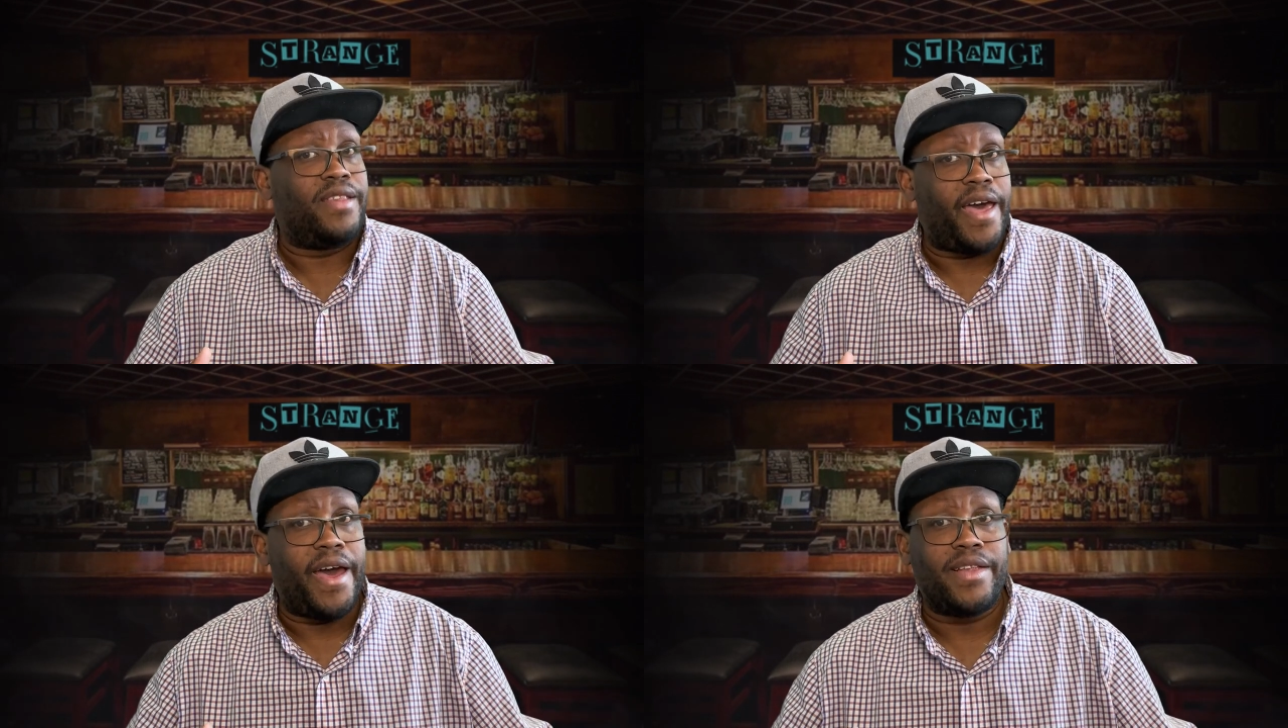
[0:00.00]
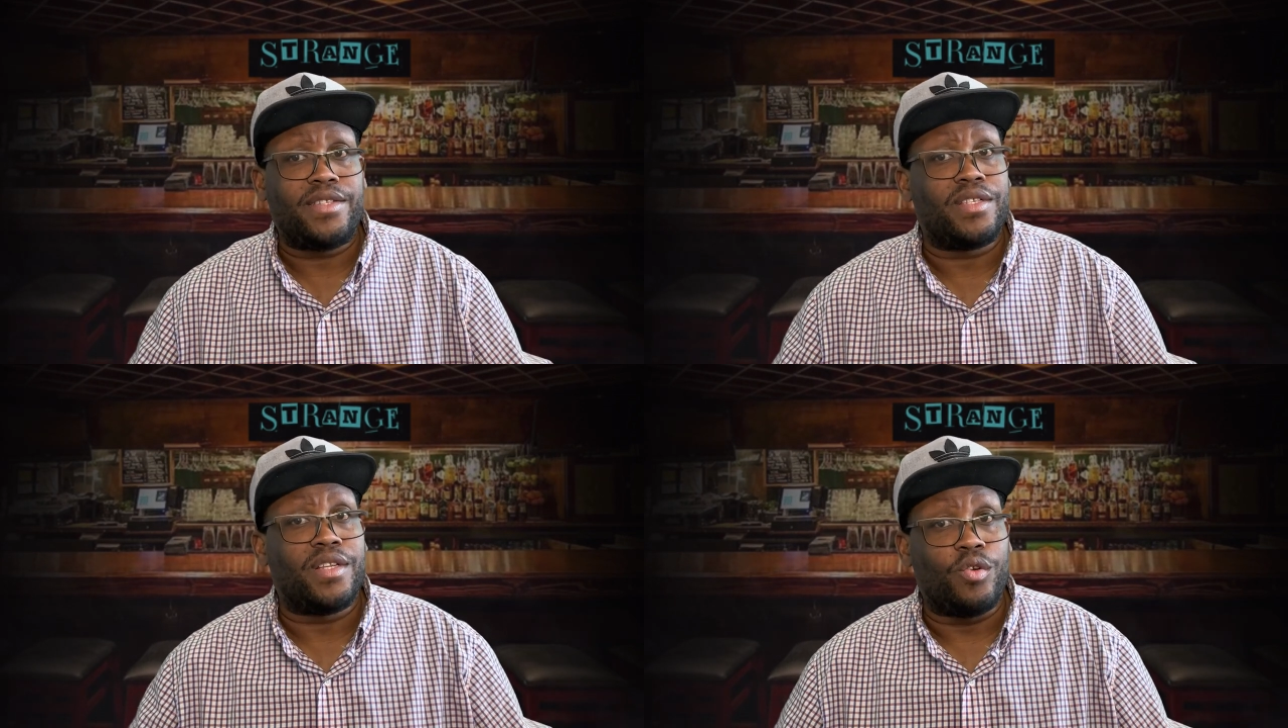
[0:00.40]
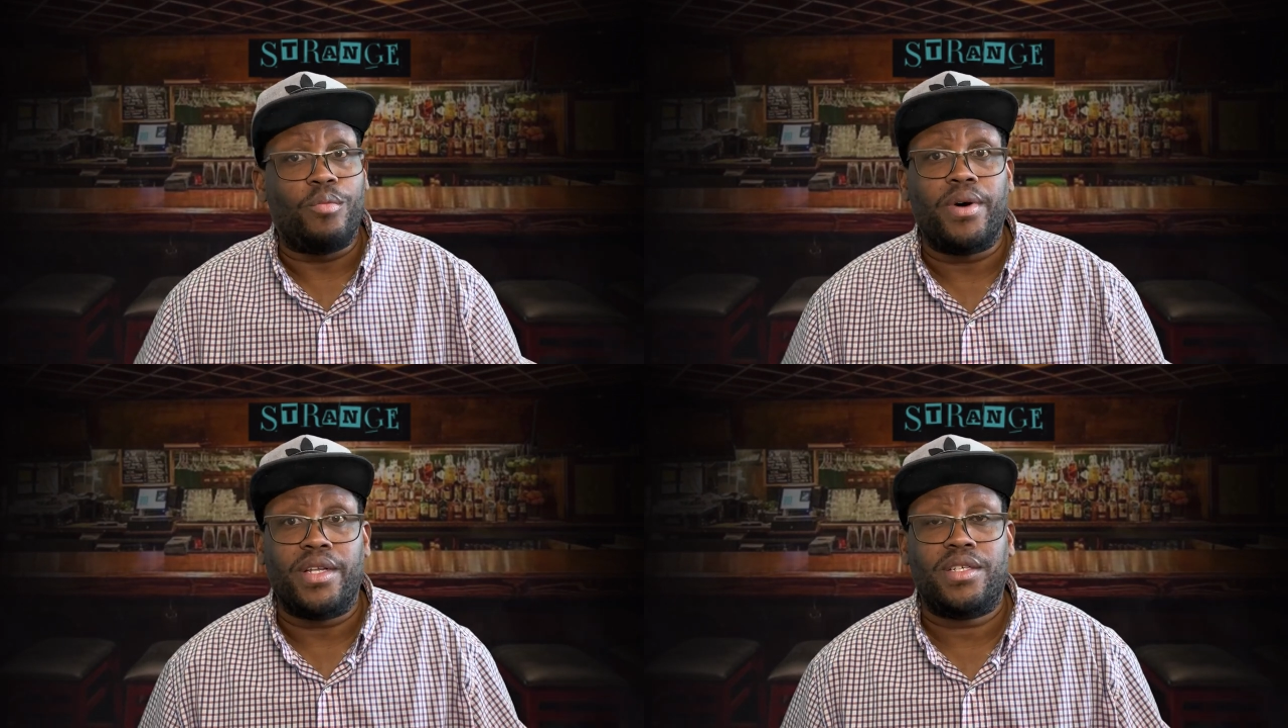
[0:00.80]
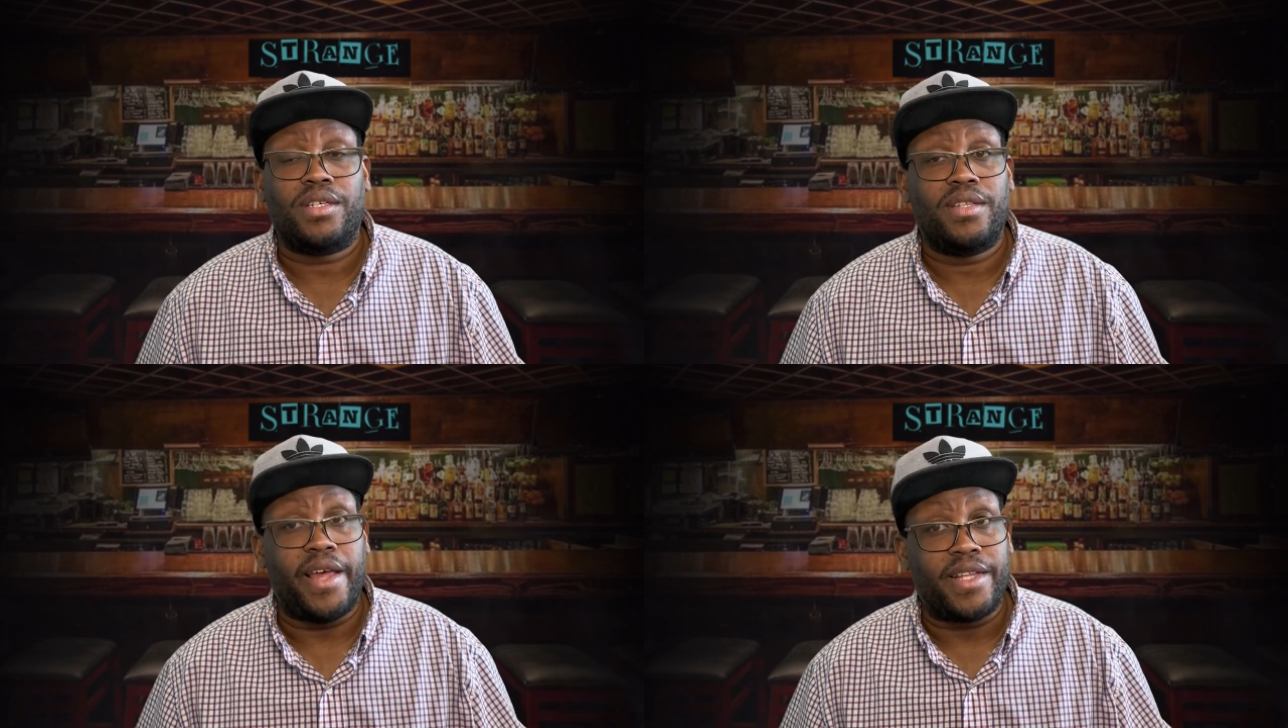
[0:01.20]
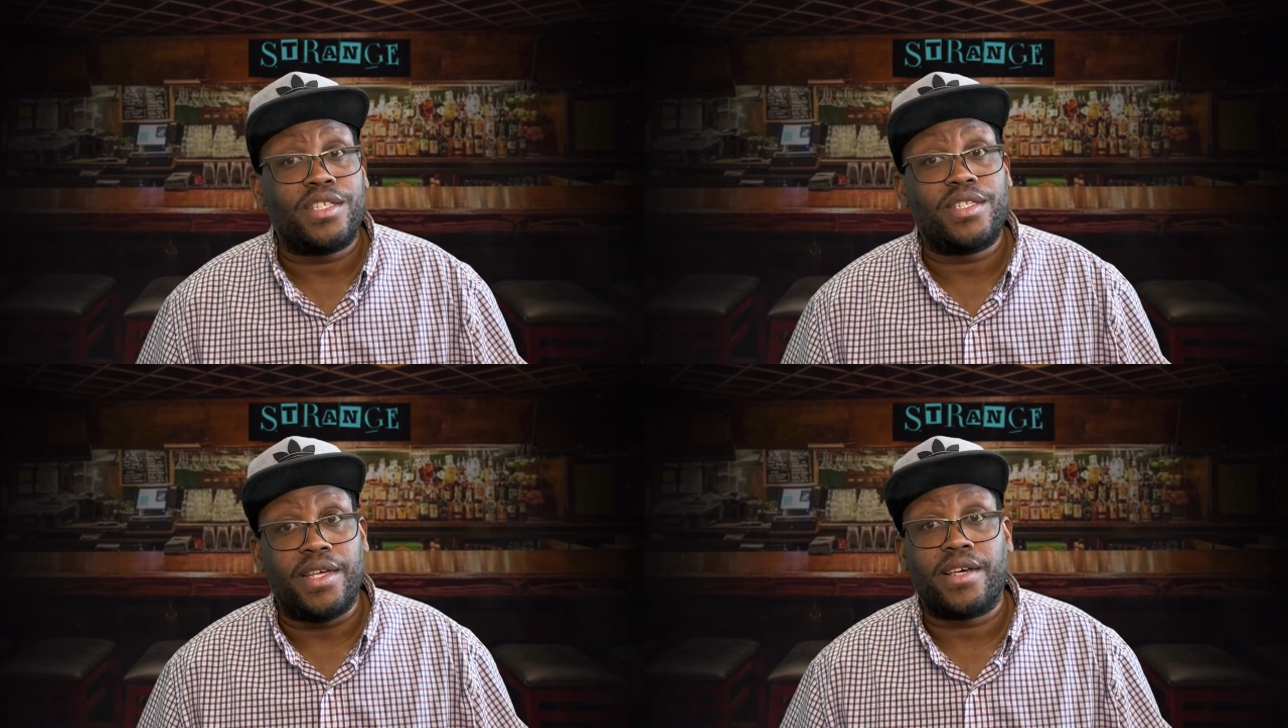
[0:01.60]
that's a little much. That's
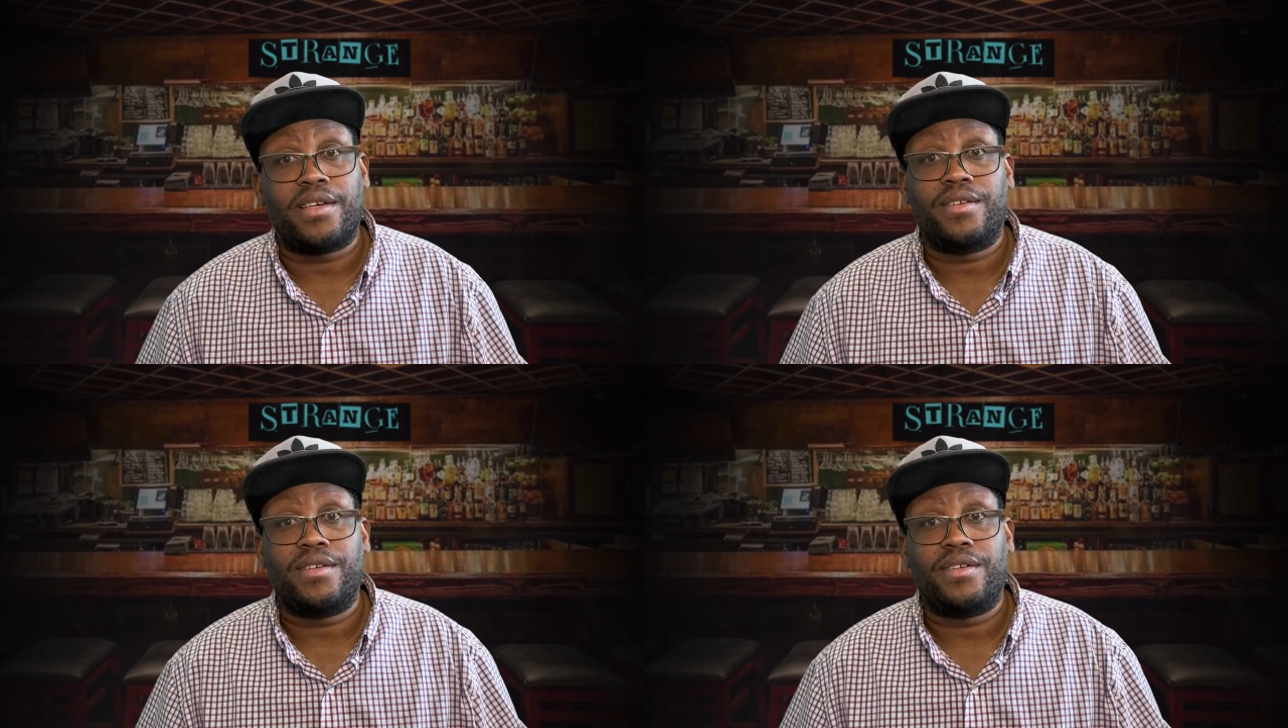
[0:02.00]
sick.